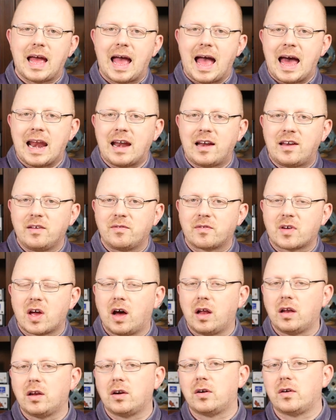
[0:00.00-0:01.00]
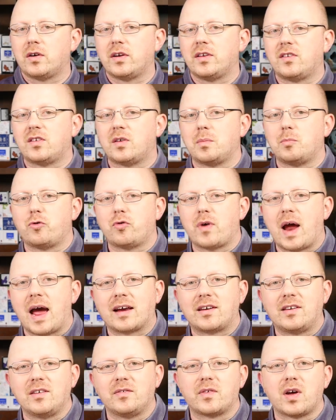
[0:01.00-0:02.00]
additive color and
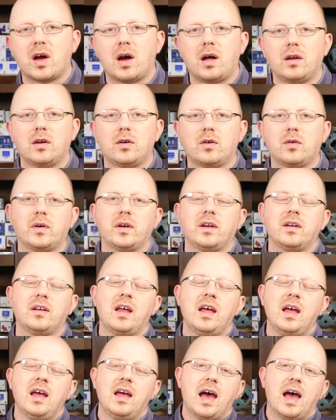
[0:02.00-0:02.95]
subtractive color and